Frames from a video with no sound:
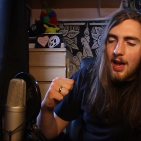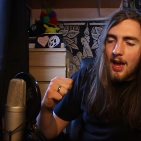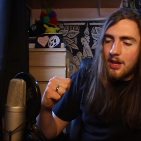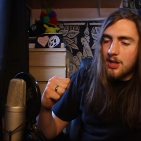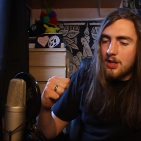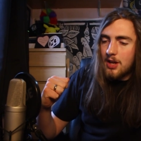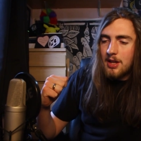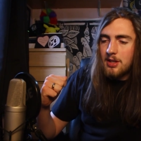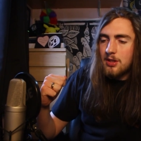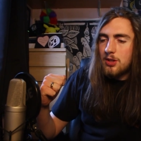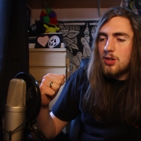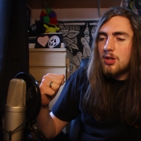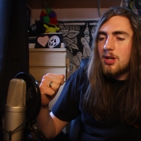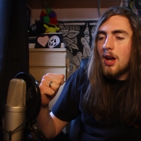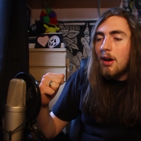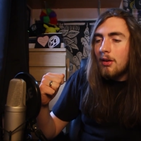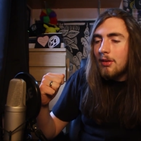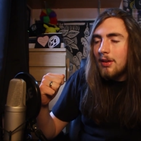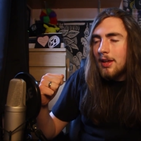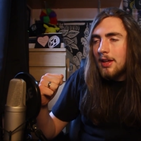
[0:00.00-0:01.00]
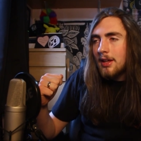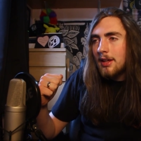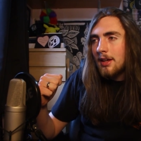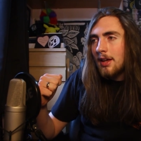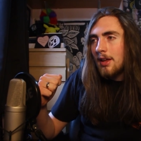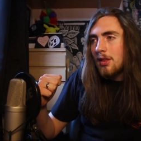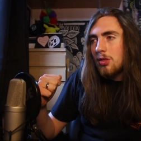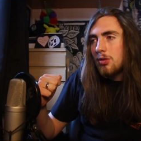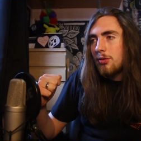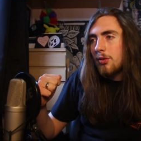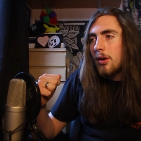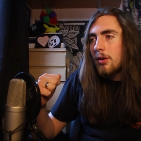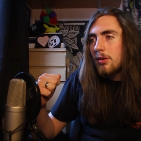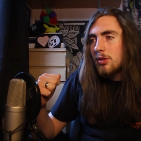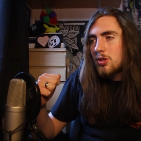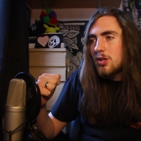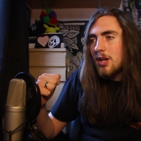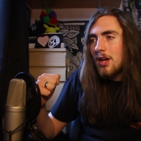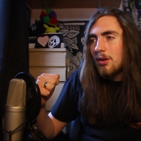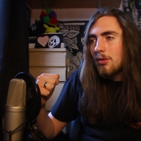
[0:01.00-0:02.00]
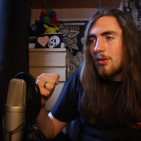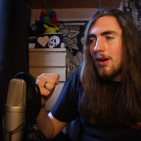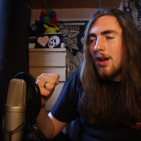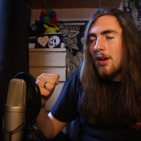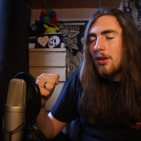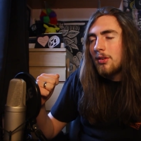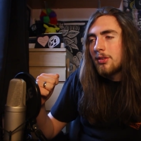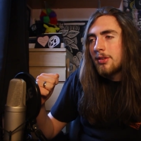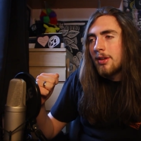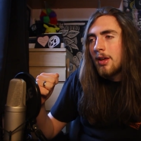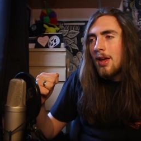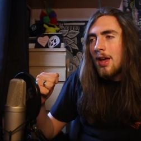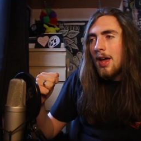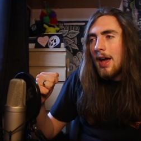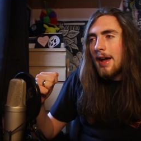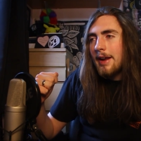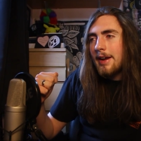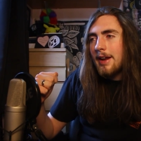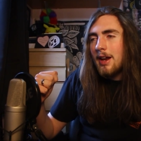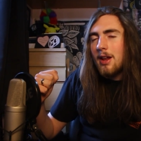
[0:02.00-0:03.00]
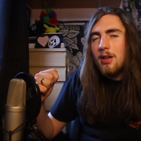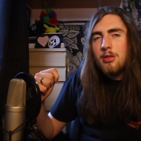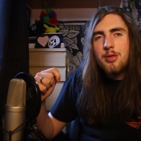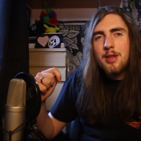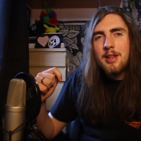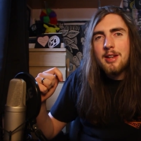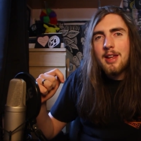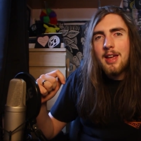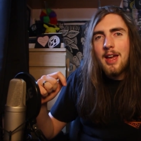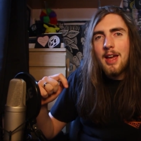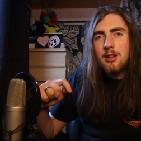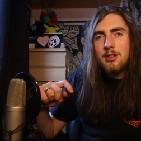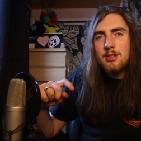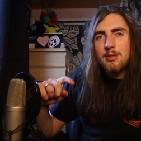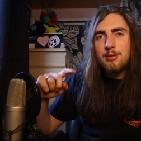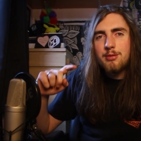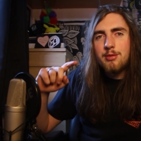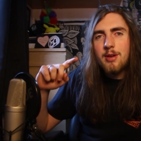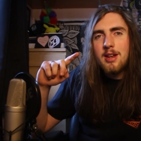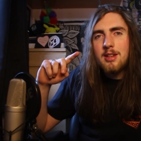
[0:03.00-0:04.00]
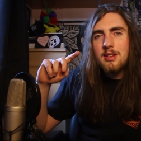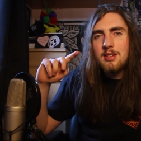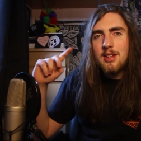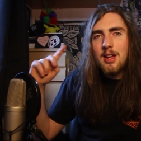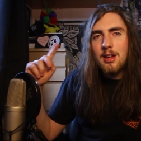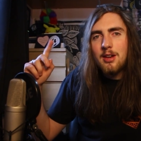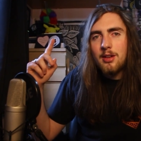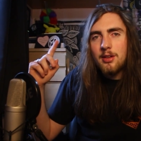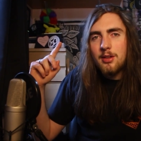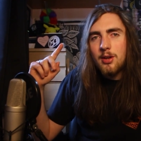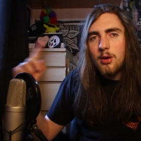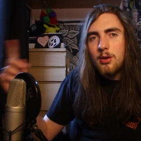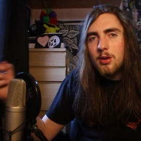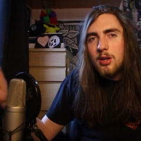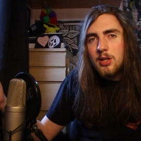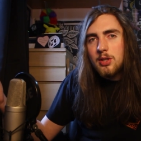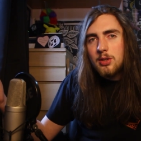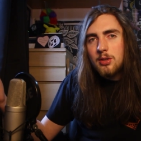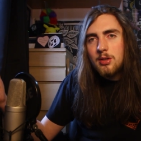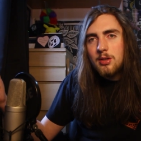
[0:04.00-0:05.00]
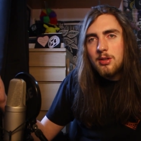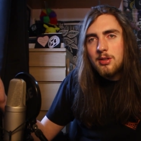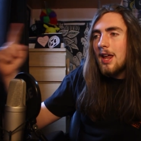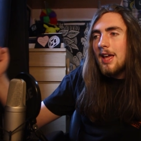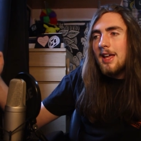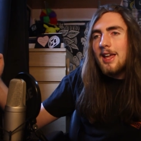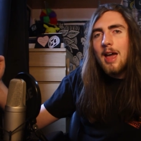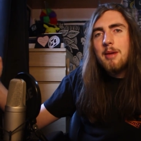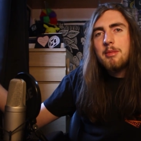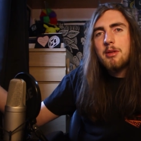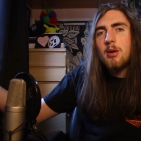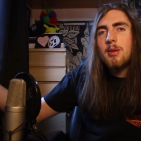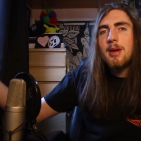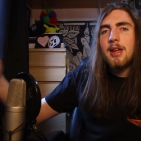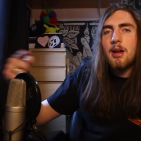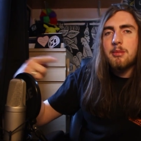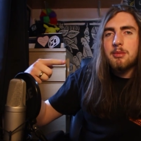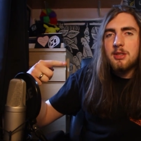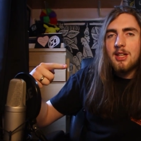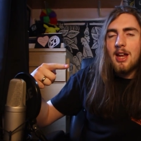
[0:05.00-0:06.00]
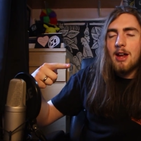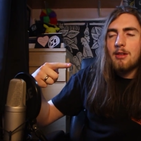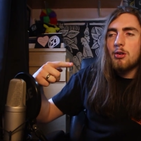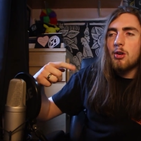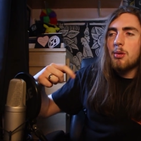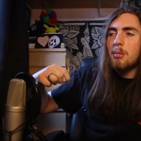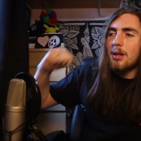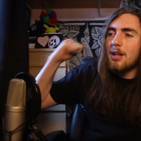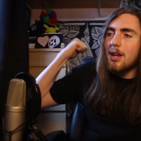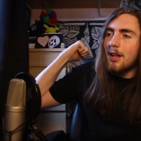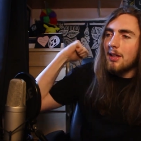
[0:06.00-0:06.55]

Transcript: and shouting and throwing shit around, and then I think they had some friends down the corridor, so they kept coming up to their room and